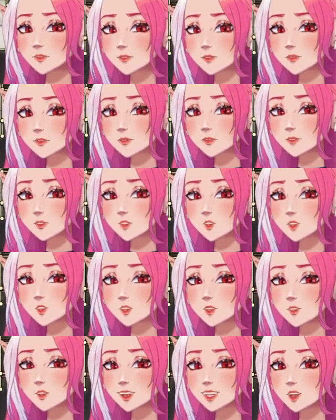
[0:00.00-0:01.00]
is
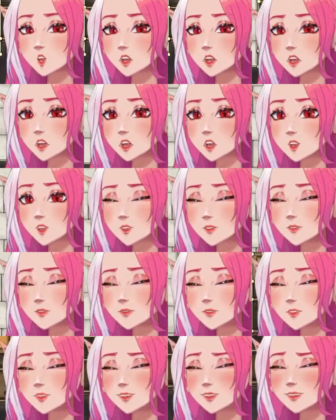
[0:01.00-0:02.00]
there
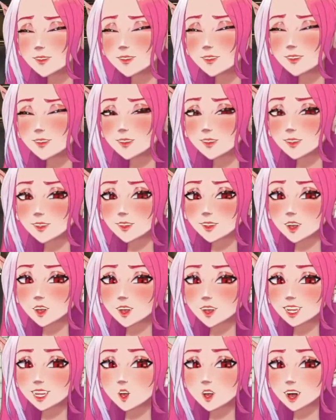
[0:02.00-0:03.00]

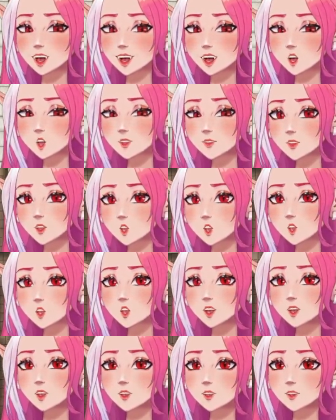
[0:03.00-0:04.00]
like a
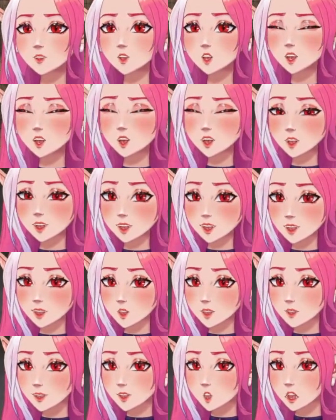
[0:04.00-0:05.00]
viewing glass? I
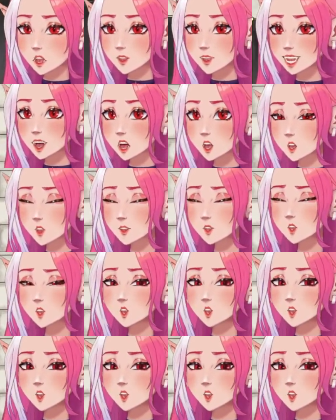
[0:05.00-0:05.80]
feel like that would be